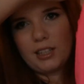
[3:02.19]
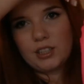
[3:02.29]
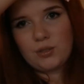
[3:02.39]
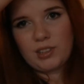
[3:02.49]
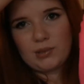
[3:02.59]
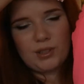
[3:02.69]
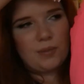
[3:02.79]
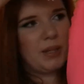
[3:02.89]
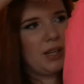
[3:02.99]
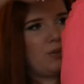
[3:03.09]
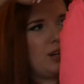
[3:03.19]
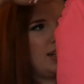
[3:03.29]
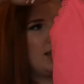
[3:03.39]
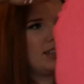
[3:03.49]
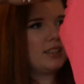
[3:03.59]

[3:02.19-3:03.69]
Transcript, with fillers: I just went with the pink one